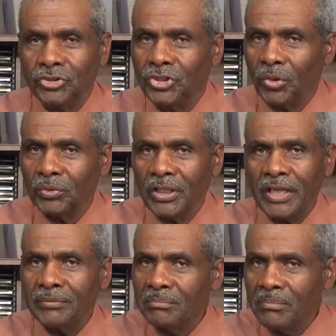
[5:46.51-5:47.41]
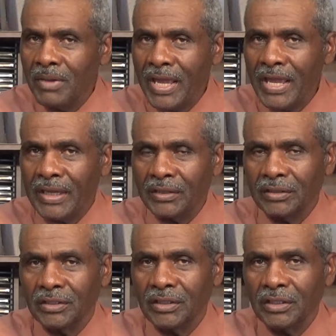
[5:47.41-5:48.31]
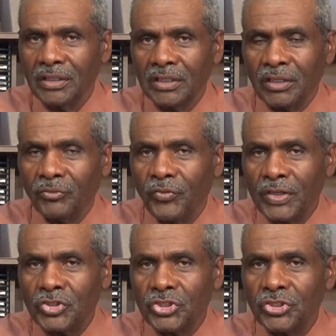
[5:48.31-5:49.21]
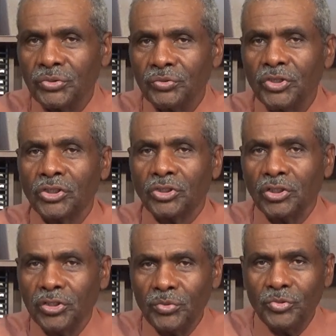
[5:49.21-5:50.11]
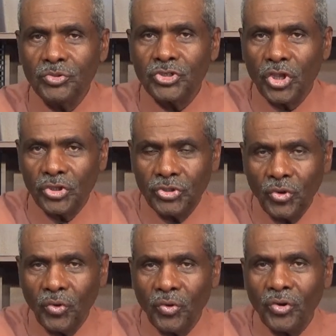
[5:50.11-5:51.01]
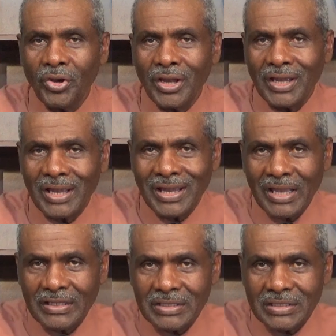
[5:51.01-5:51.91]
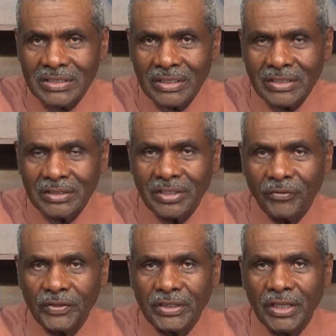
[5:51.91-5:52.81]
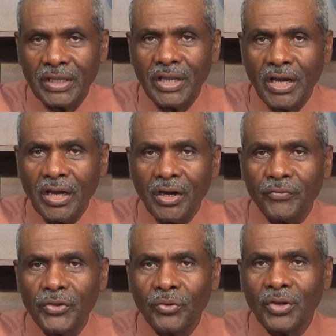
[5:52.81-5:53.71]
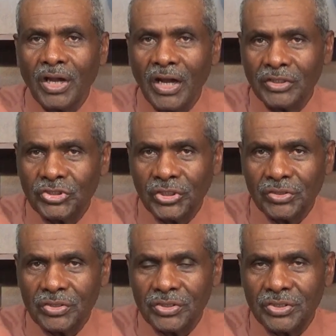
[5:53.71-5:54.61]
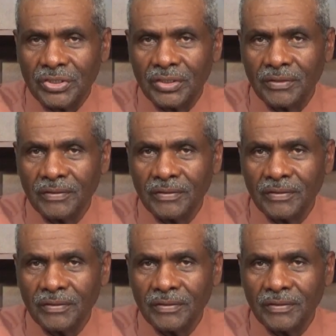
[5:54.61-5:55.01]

Don't let man convince you to lose your sensitivity of your conscience